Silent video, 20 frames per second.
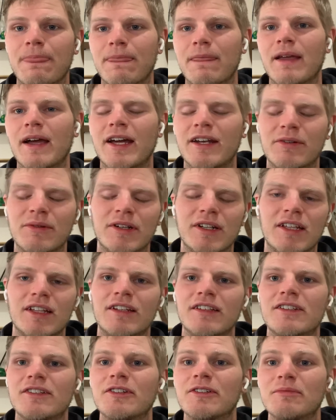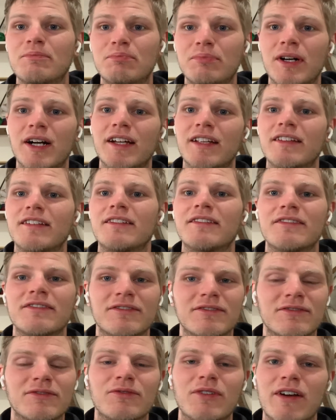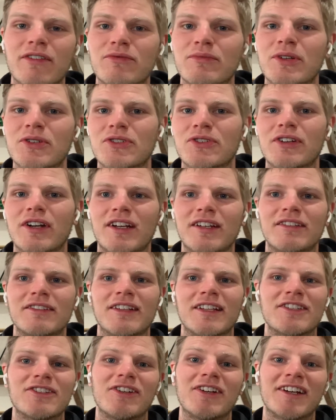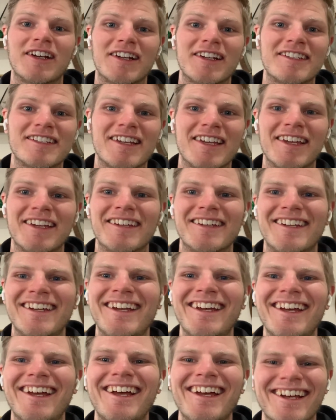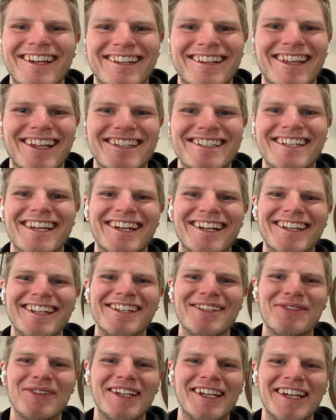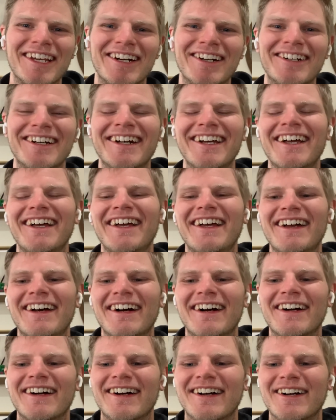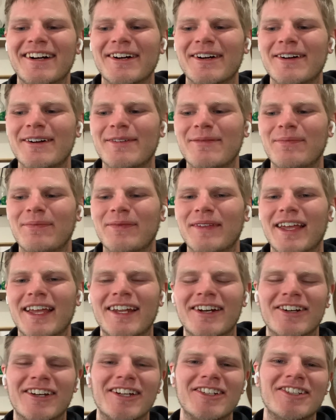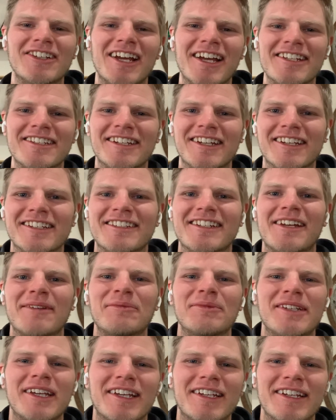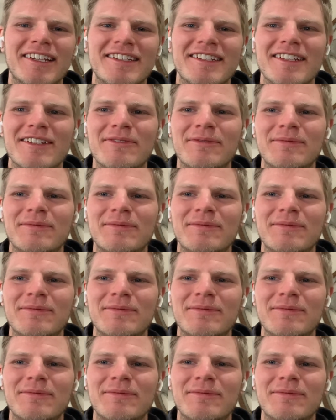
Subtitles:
I don't want to get into it, but Revmo is great. That's all I got to say. That's the end of this video. And I'll catch you guys next time. Take it easy.